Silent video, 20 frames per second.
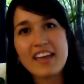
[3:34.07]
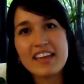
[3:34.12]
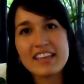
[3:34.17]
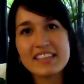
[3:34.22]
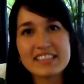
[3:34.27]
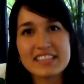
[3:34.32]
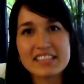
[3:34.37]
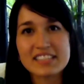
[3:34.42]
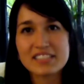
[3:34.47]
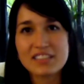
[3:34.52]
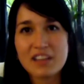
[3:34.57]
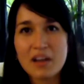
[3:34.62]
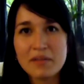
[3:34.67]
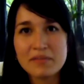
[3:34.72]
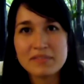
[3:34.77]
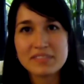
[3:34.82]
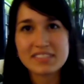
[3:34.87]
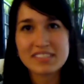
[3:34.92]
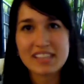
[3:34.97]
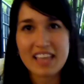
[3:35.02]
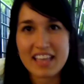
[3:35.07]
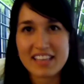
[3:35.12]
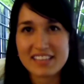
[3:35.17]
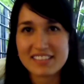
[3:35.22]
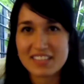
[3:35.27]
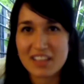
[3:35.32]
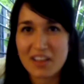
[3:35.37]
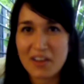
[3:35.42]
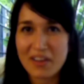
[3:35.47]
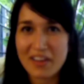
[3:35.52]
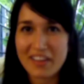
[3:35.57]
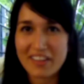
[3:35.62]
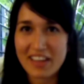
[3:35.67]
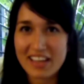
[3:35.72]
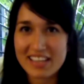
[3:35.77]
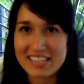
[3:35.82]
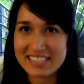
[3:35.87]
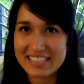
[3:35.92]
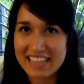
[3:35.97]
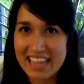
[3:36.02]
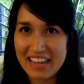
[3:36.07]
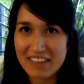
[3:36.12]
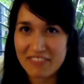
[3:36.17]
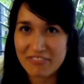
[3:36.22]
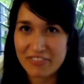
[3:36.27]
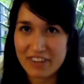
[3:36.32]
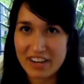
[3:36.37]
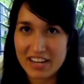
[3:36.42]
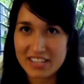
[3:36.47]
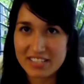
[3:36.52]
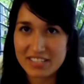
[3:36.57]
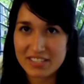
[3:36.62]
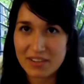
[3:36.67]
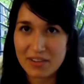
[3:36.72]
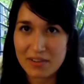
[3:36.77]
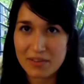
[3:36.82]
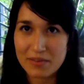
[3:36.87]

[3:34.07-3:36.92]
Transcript: in the same sense as their French